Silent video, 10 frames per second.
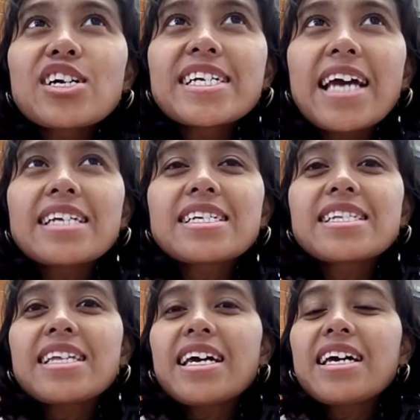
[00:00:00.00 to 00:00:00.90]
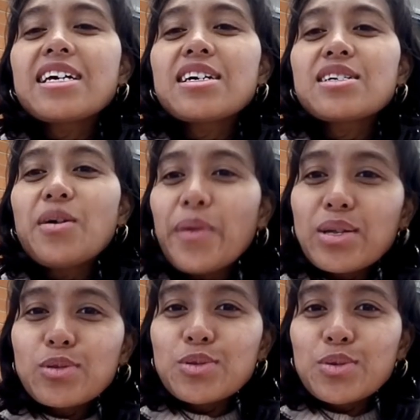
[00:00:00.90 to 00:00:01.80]
learn anything going
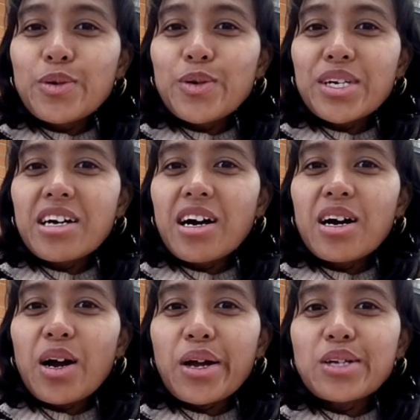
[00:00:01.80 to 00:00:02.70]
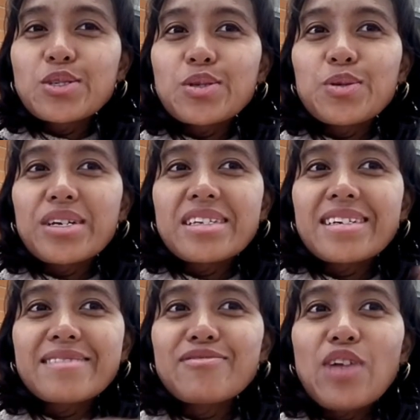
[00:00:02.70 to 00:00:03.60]
to school in Hungarian school, and
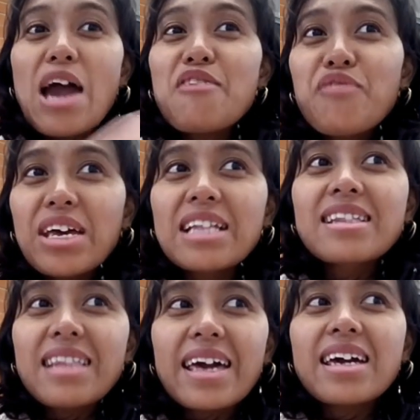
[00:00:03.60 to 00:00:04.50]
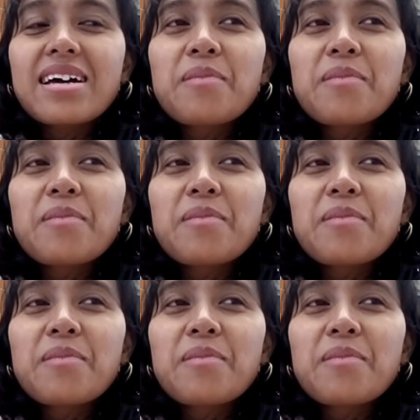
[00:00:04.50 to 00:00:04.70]
I felt like